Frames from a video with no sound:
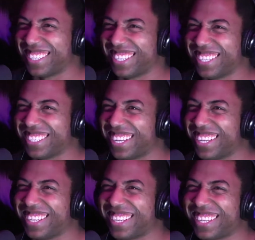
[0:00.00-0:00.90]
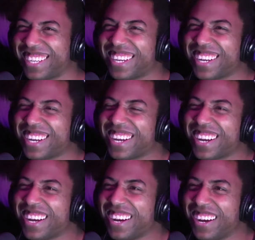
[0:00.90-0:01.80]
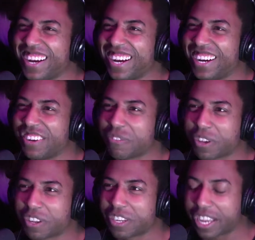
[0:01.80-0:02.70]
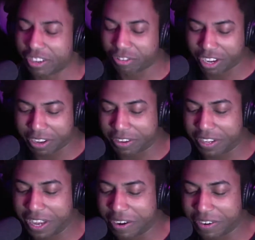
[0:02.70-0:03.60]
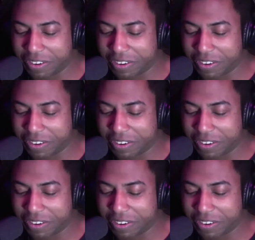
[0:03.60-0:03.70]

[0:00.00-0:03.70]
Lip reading: Yeah. But yeah, shout out Connor.